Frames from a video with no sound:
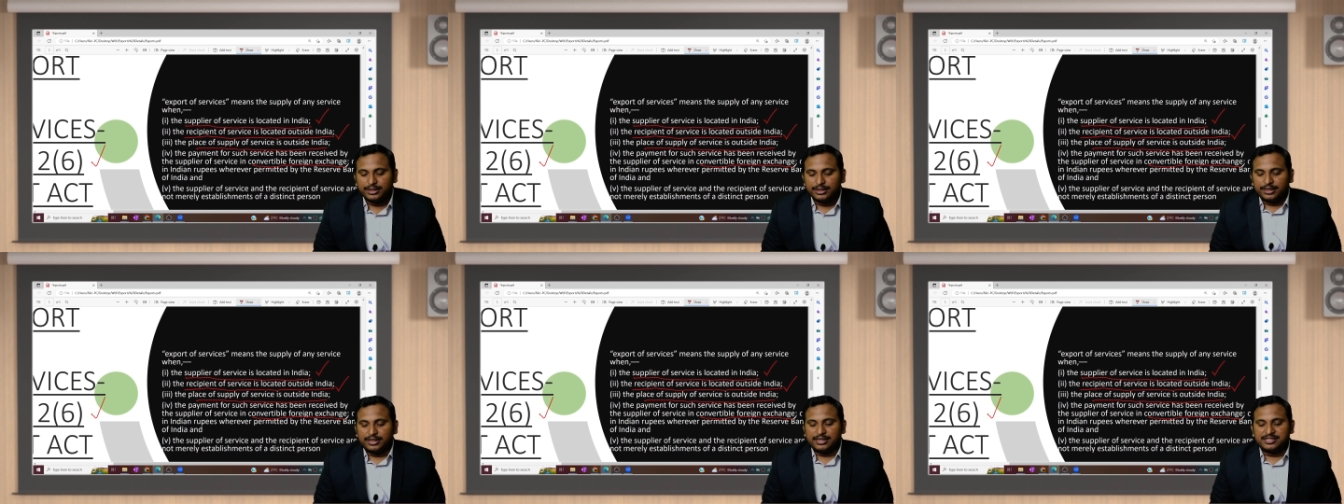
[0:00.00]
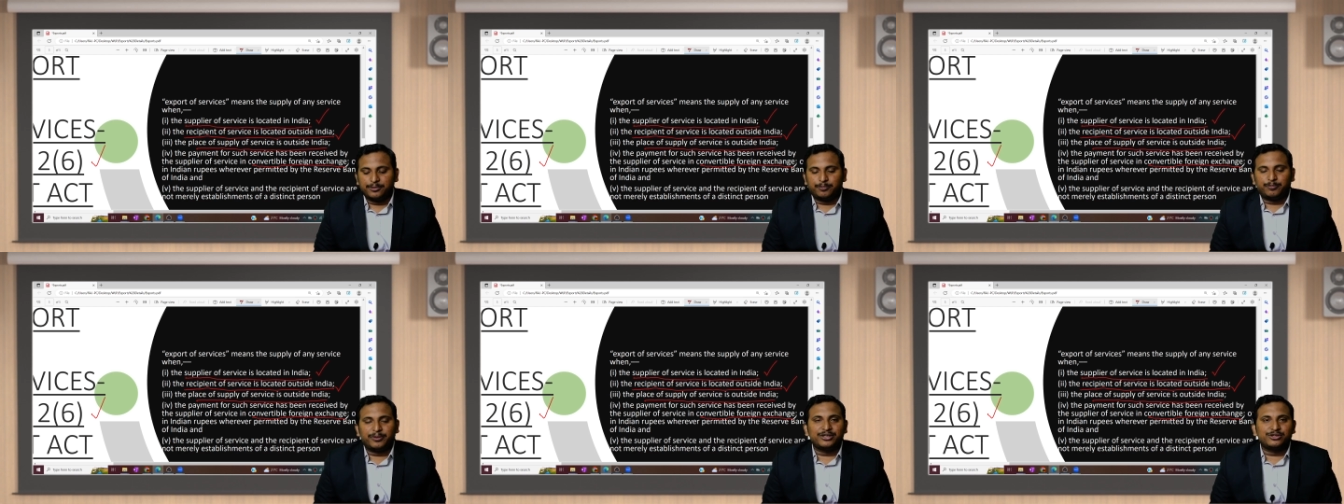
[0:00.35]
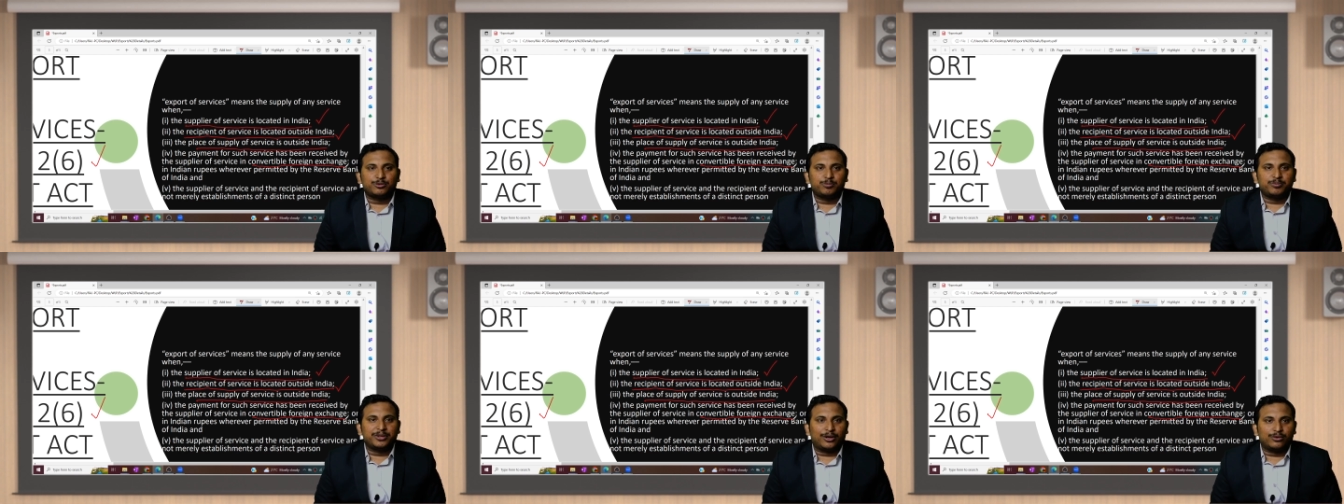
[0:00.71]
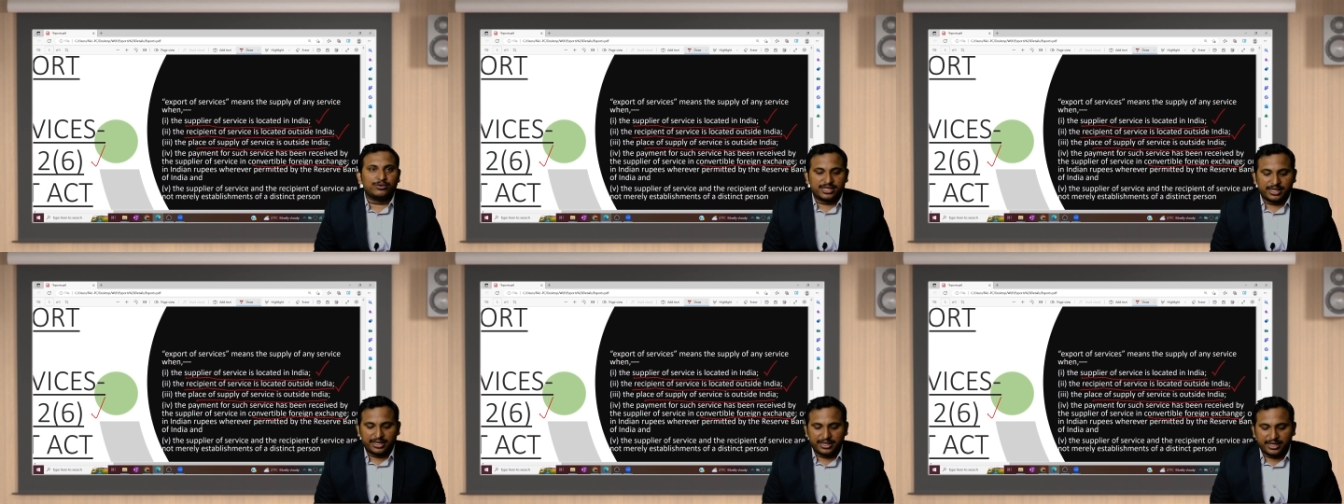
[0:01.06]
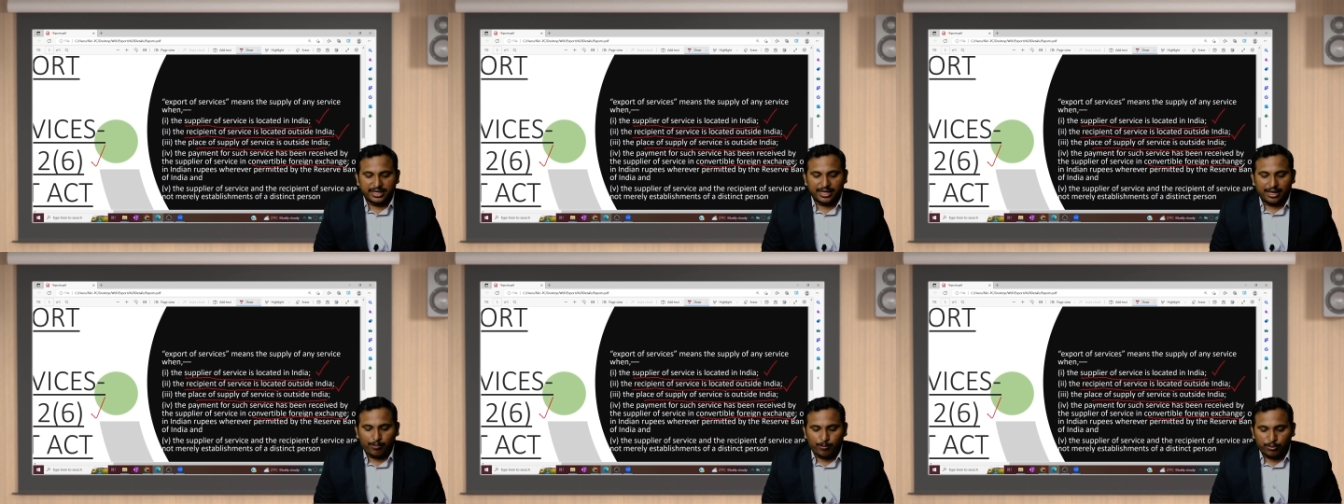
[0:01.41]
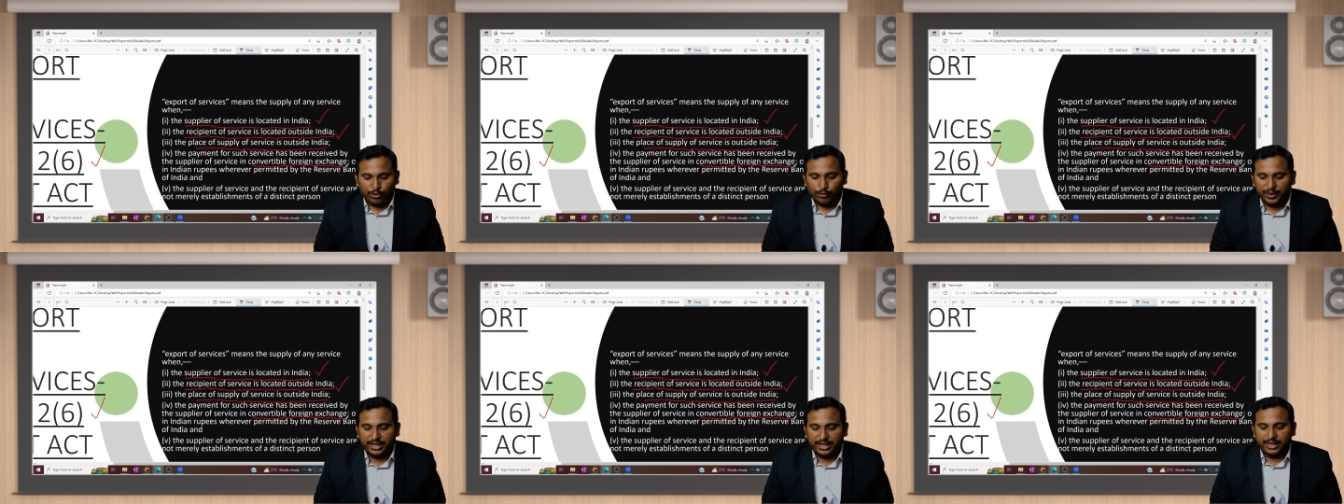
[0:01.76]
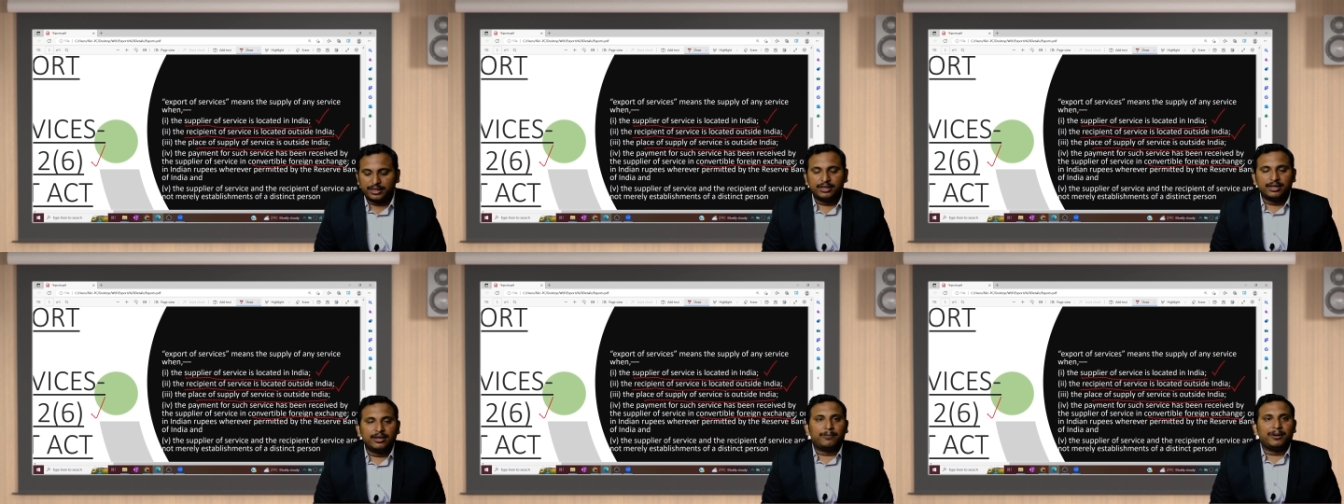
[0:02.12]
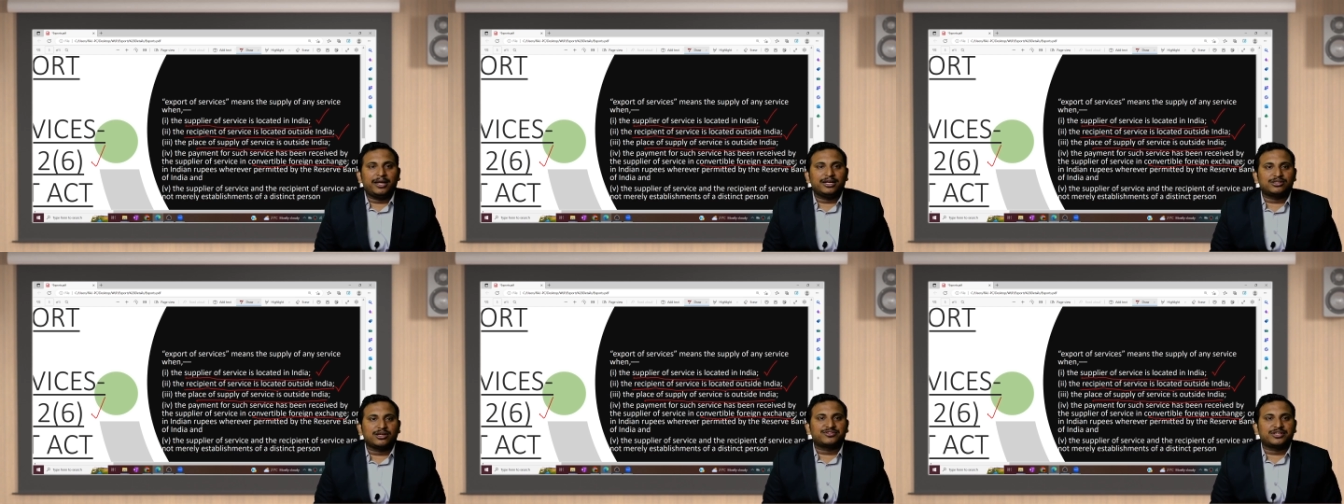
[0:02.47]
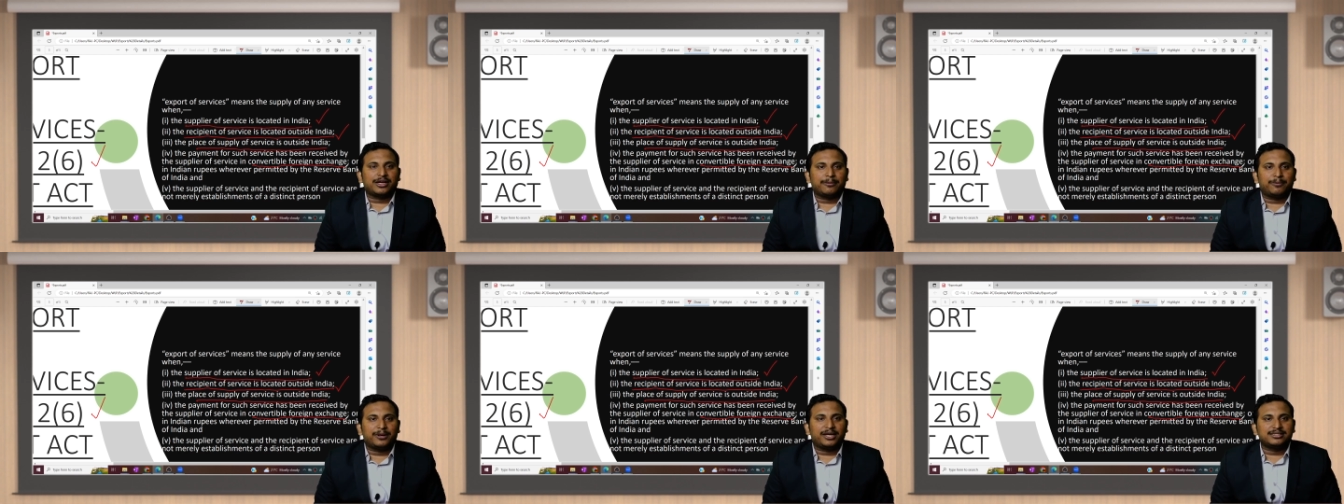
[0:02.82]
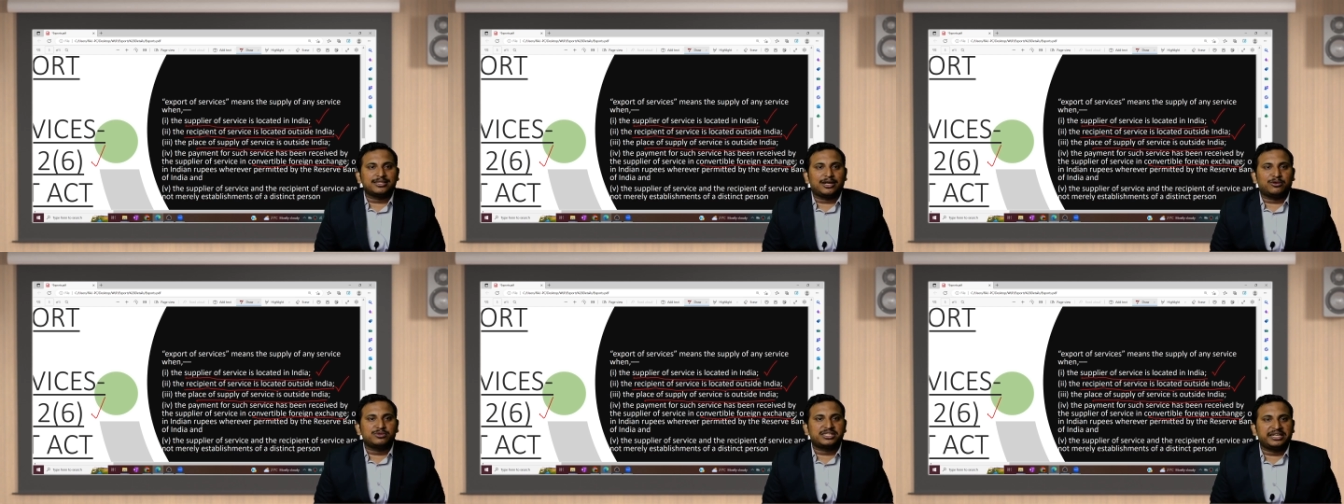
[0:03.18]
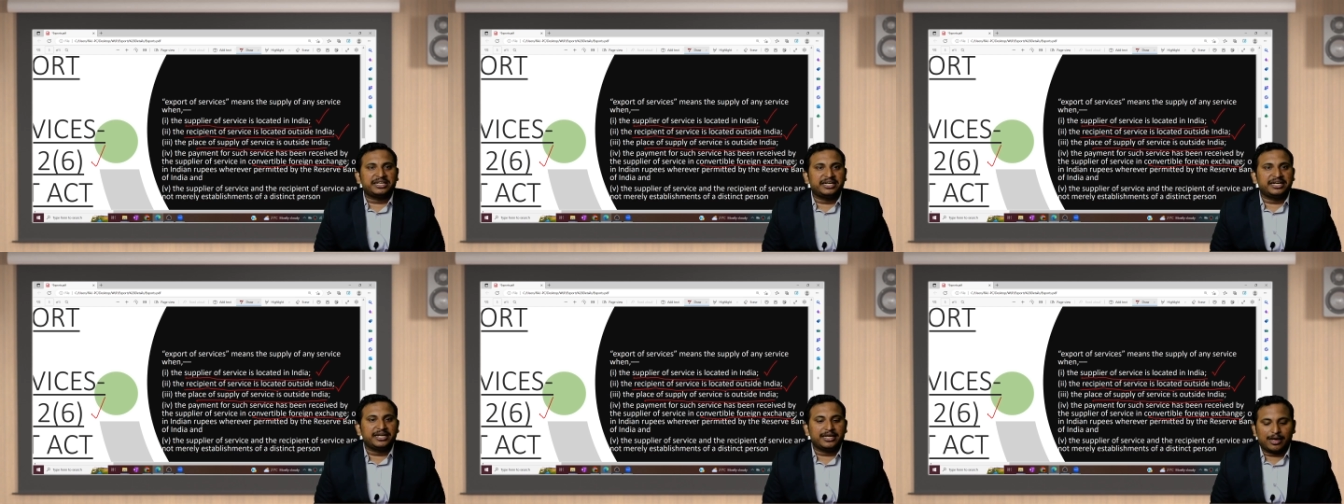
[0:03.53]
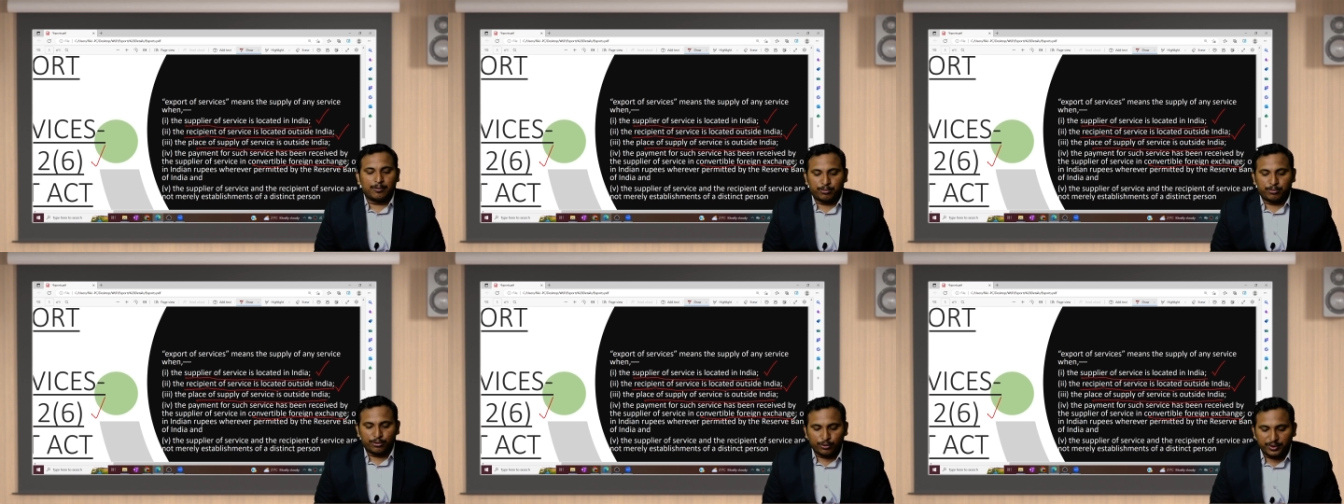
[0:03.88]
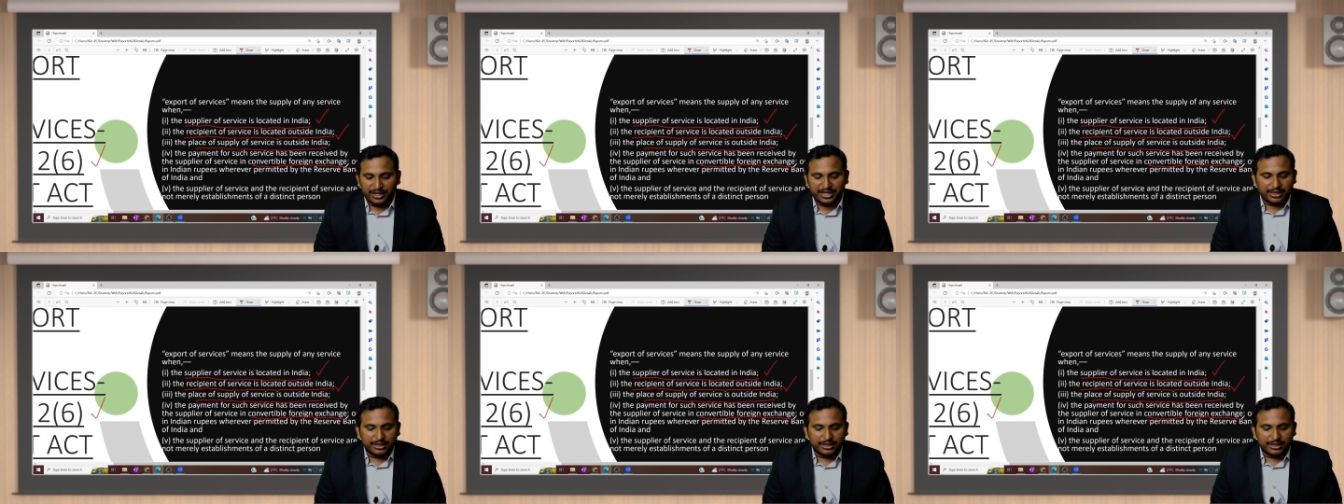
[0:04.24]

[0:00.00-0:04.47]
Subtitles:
Recipient should be outside India. Prove it. Place of supply is outside India. Prove it.